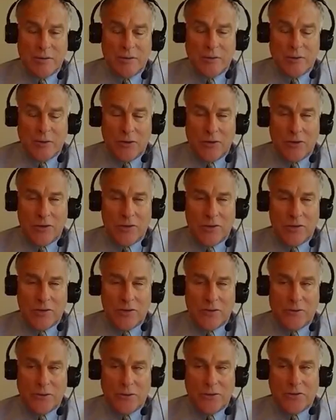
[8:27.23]
For
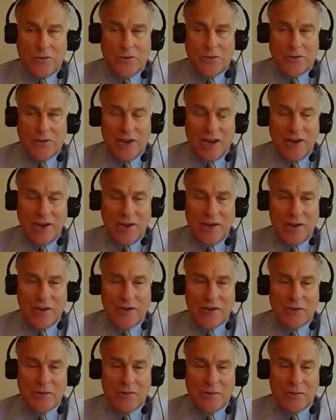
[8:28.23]
the first 10
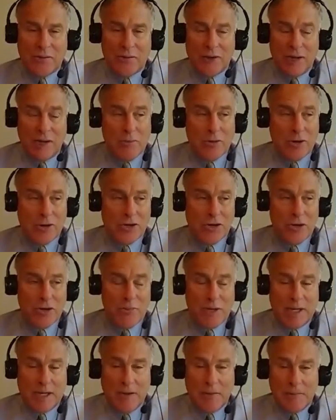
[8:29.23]
years of Weimar
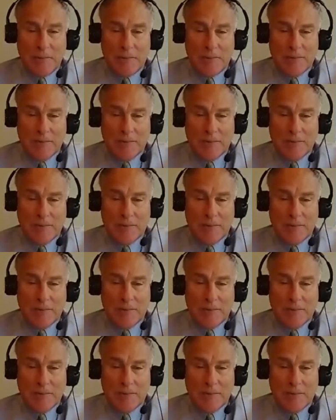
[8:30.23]
Germany,